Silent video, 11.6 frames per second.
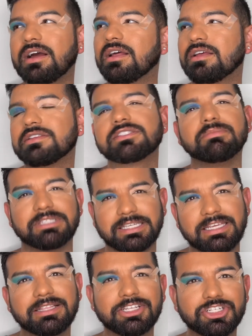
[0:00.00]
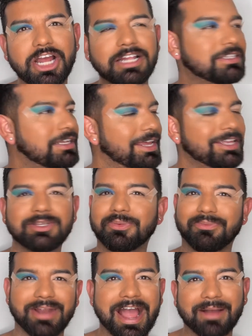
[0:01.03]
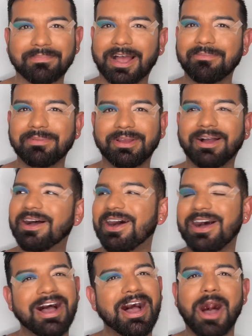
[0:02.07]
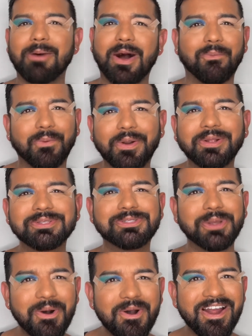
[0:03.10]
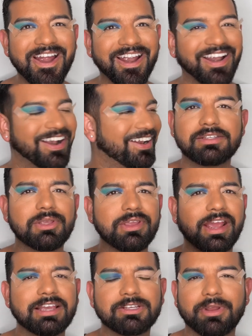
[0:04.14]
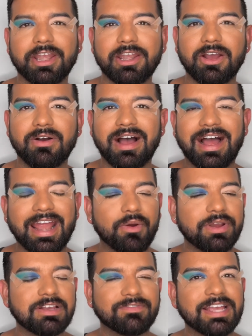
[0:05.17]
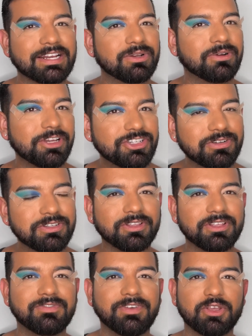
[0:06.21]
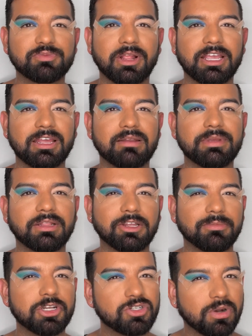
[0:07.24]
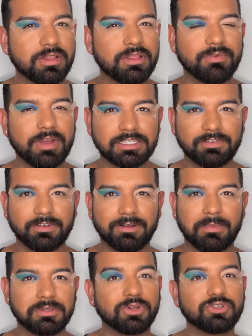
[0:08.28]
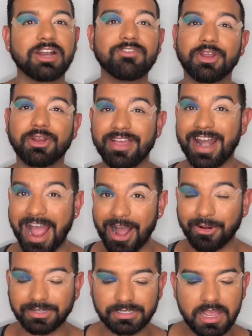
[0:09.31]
some tequila shots and it's a wrap. I'd be on my world tour. So you guys already know, I always have technical issues, so this video is probably going to be a little bit shorter than the rest of them. I'm still trying to figure that out.